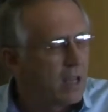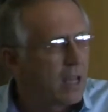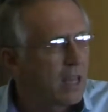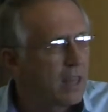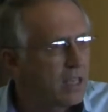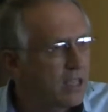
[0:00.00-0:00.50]

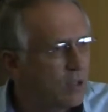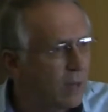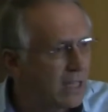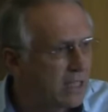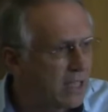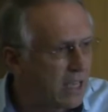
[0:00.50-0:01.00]
And this is
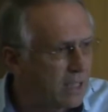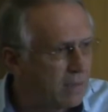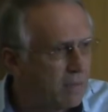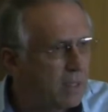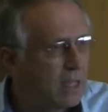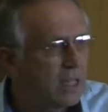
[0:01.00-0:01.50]
what he said.
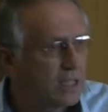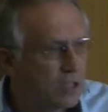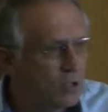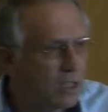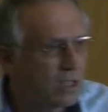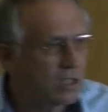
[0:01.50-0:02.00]

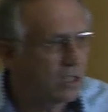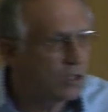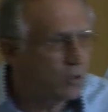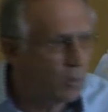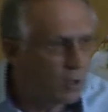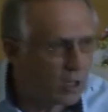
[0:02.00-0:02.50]
Listen to this
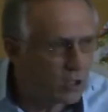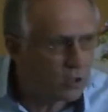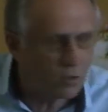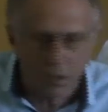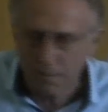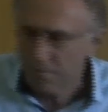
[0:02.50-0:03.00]
small little
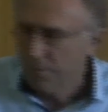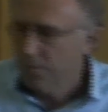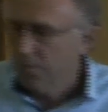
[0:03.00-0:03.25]
story.